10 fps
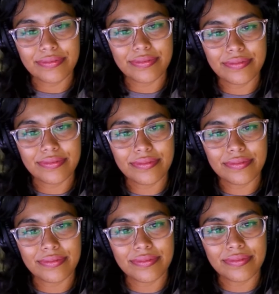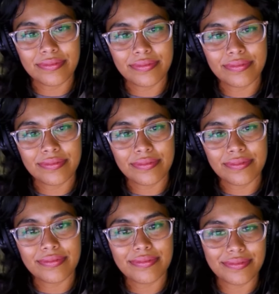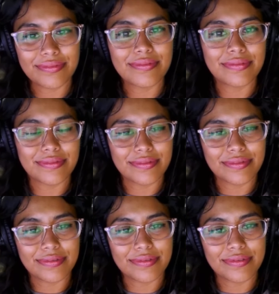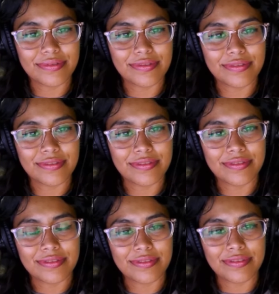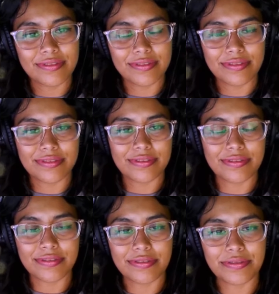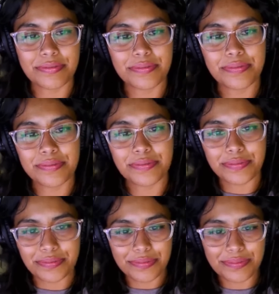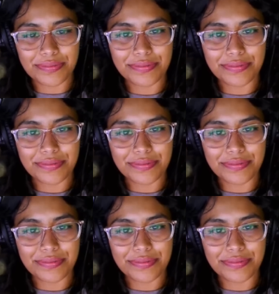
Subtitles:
(not speaking)